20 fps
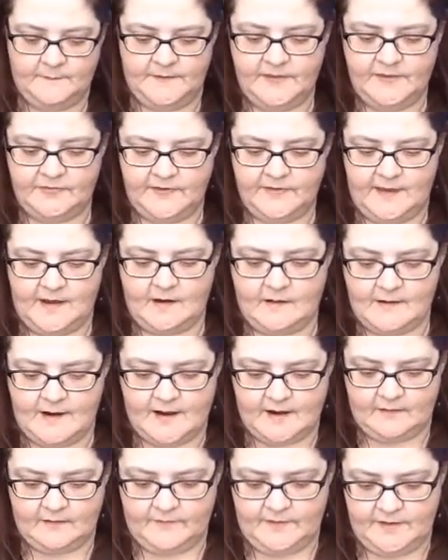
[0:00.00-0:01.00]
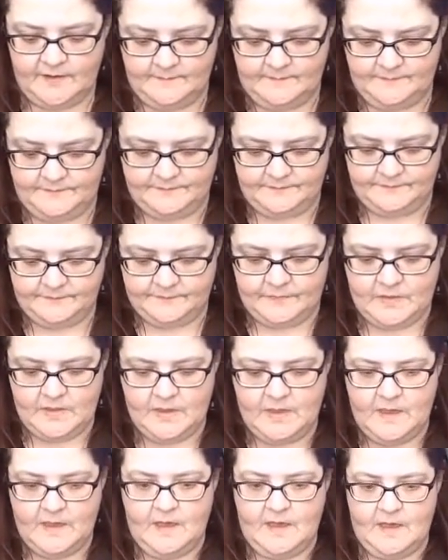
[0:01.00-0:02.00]
get the air out of it,
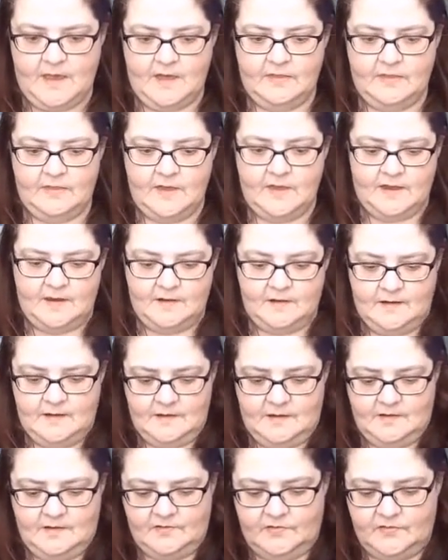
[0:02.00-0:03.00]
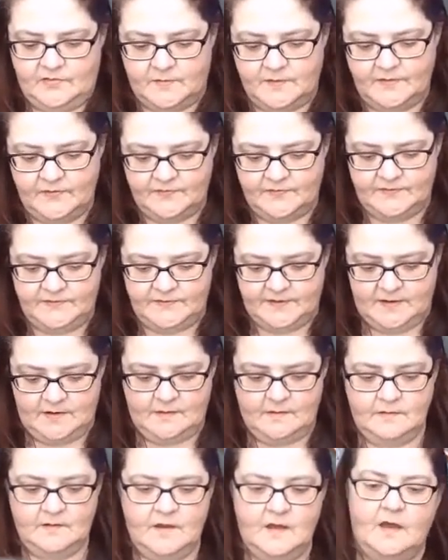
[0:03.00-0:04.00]
and then squeeze it
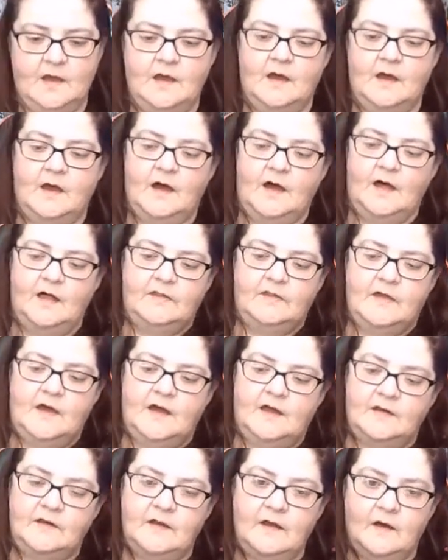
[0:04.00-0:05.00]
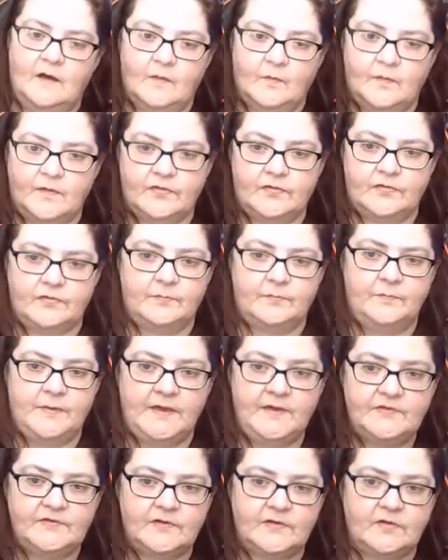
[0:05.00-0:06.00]
down. And then it's
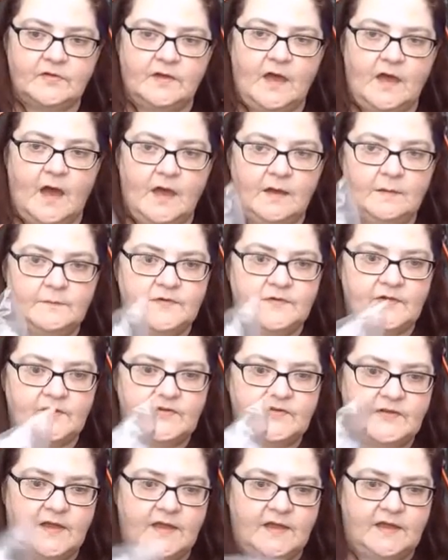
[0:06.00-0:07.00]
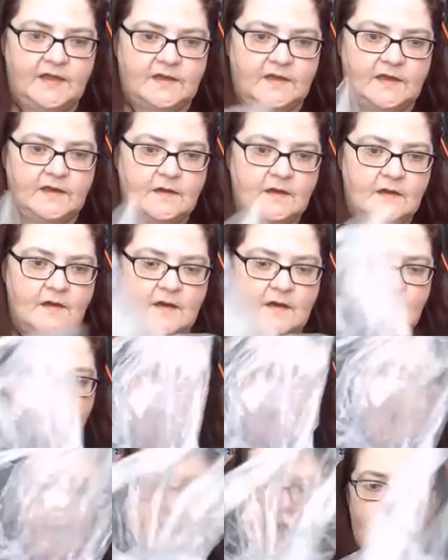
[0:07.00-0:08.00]
basically I am just taking
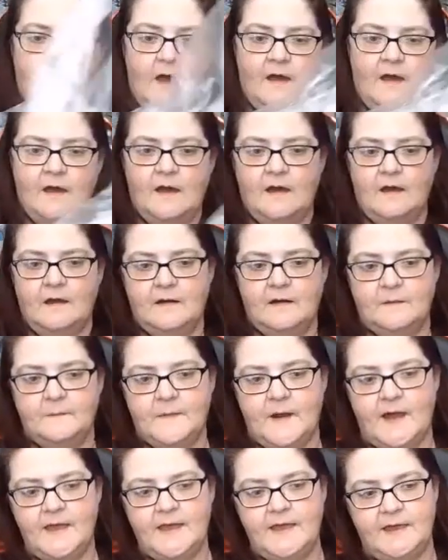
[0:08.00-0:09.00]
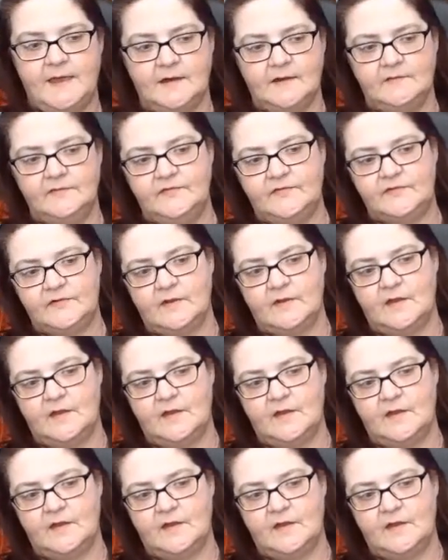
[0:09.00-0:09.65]
my hand